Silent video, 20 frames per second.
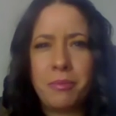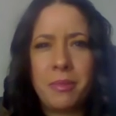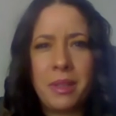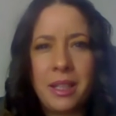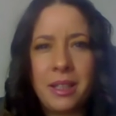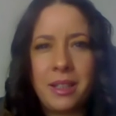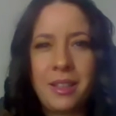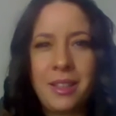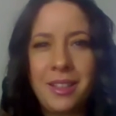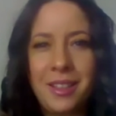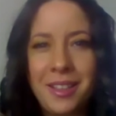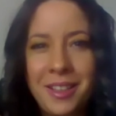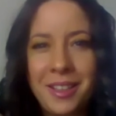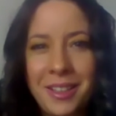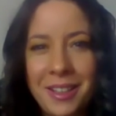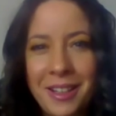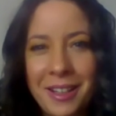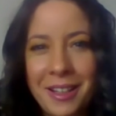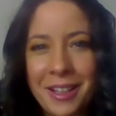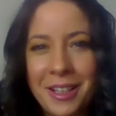
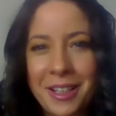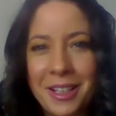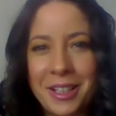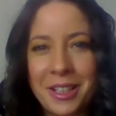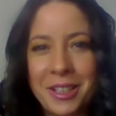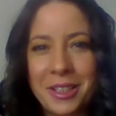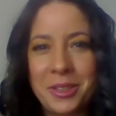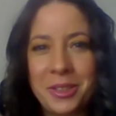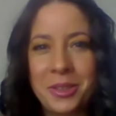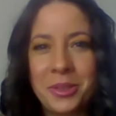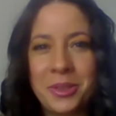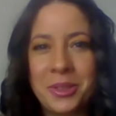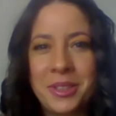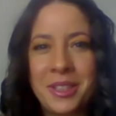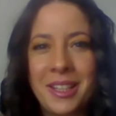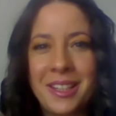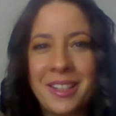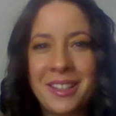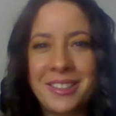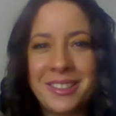many uh,
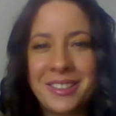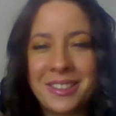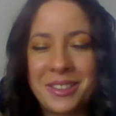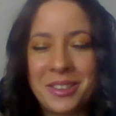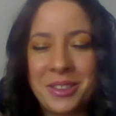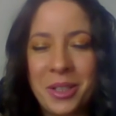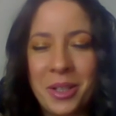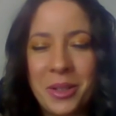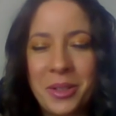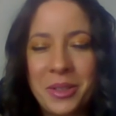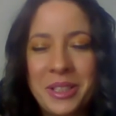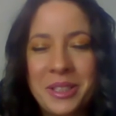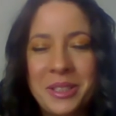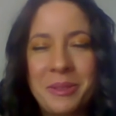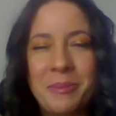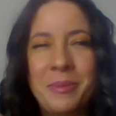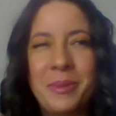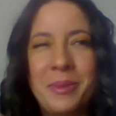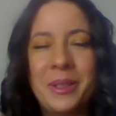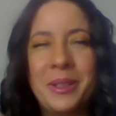success
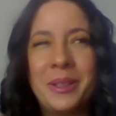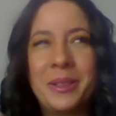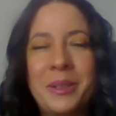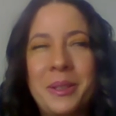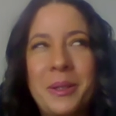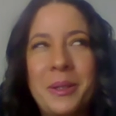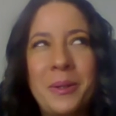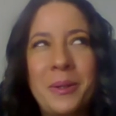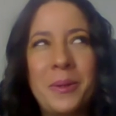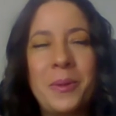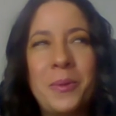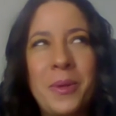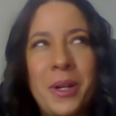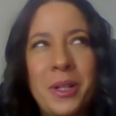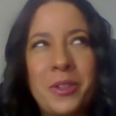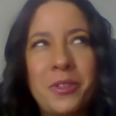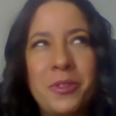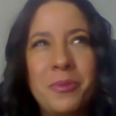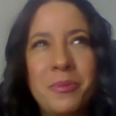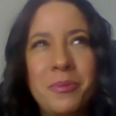stories, but one
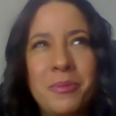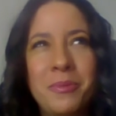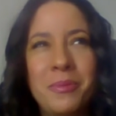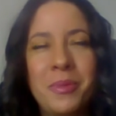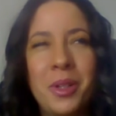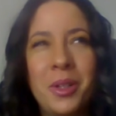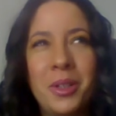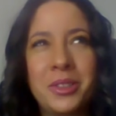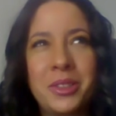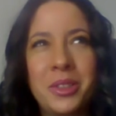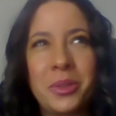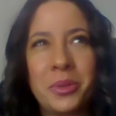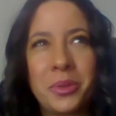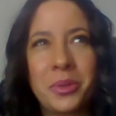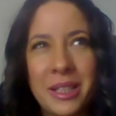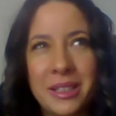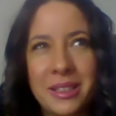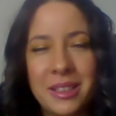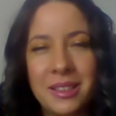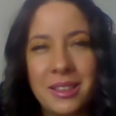of the most
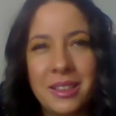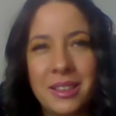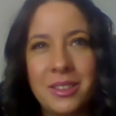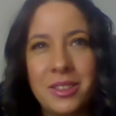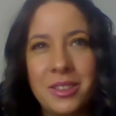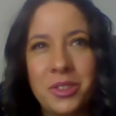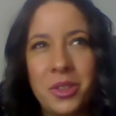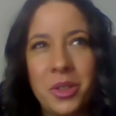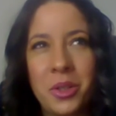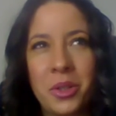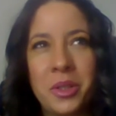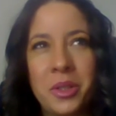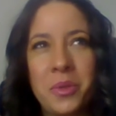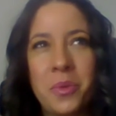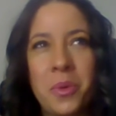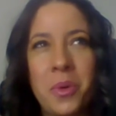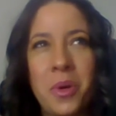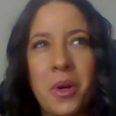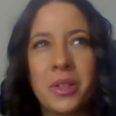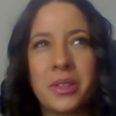recent story
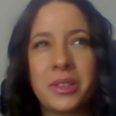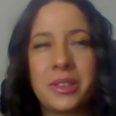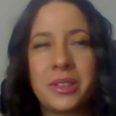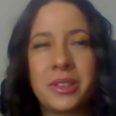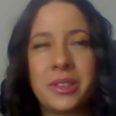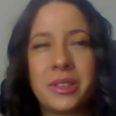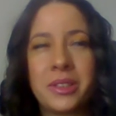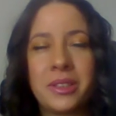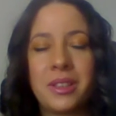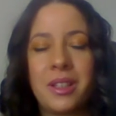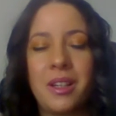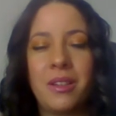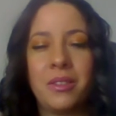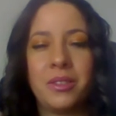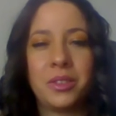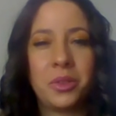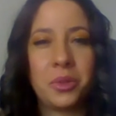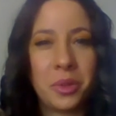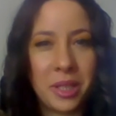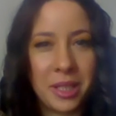was
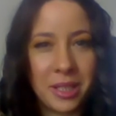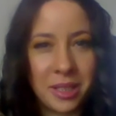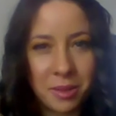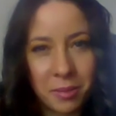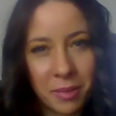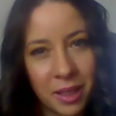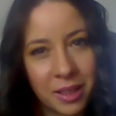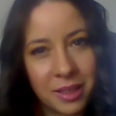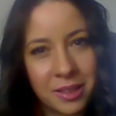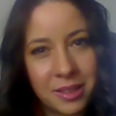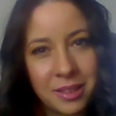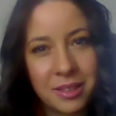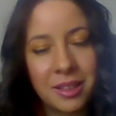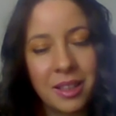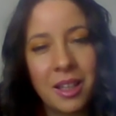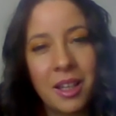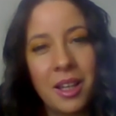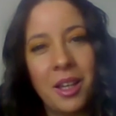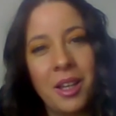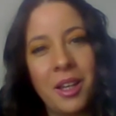on Christmas.
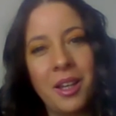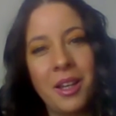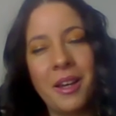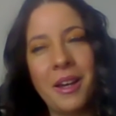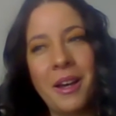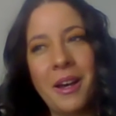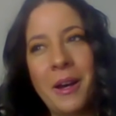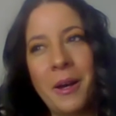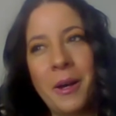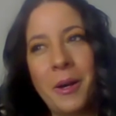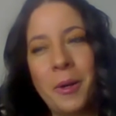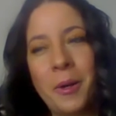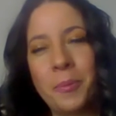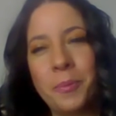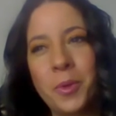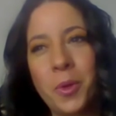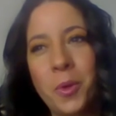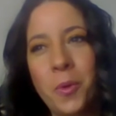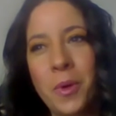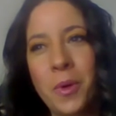Um,
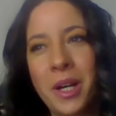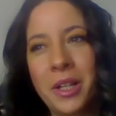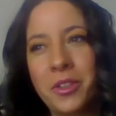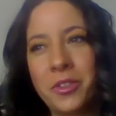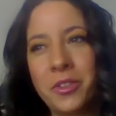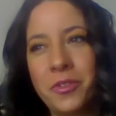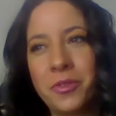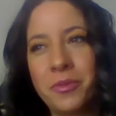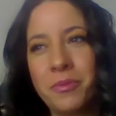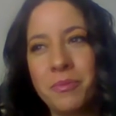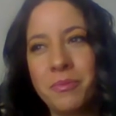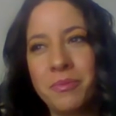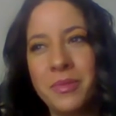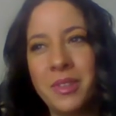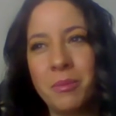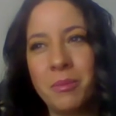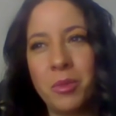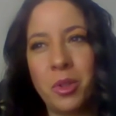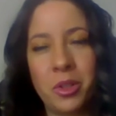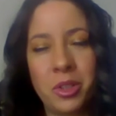one of
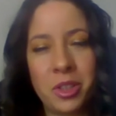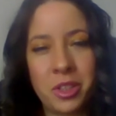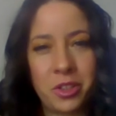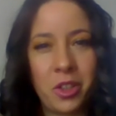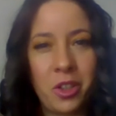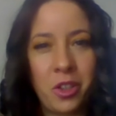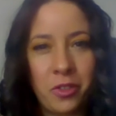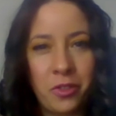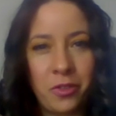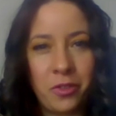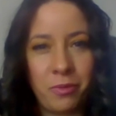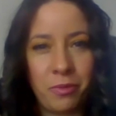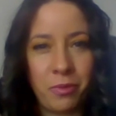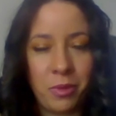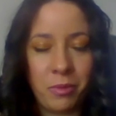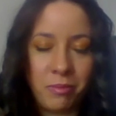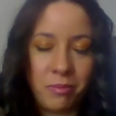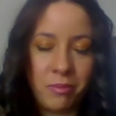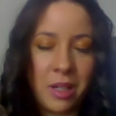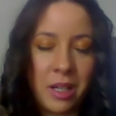the mothers of
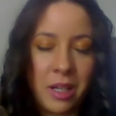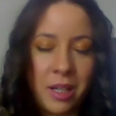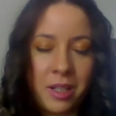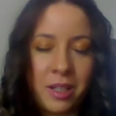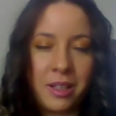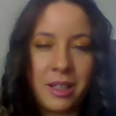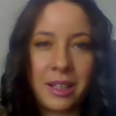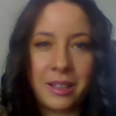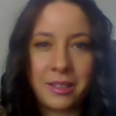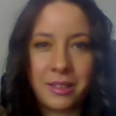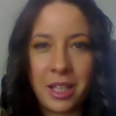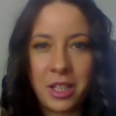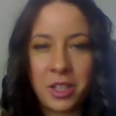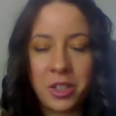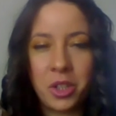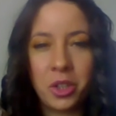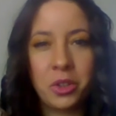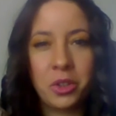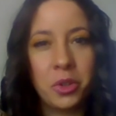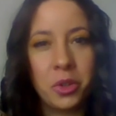my
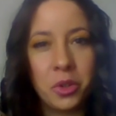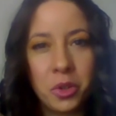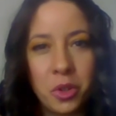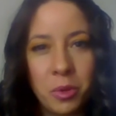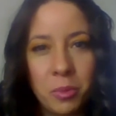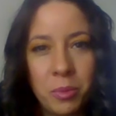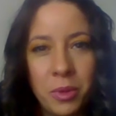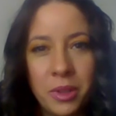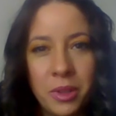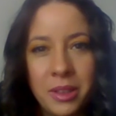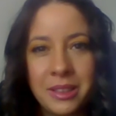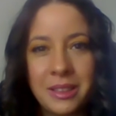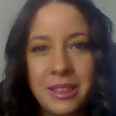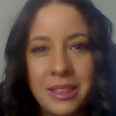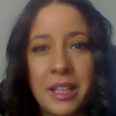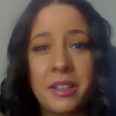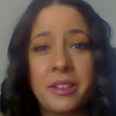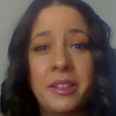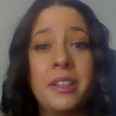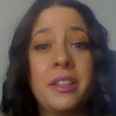lactation group
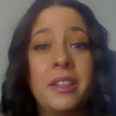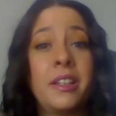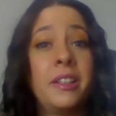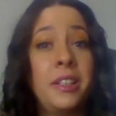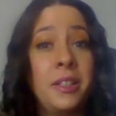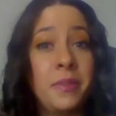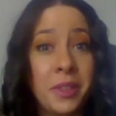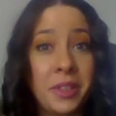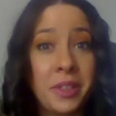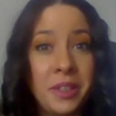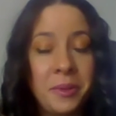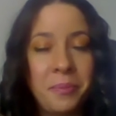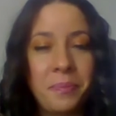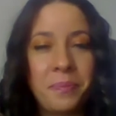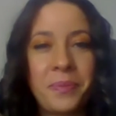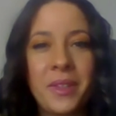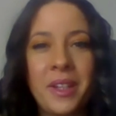started the delivery.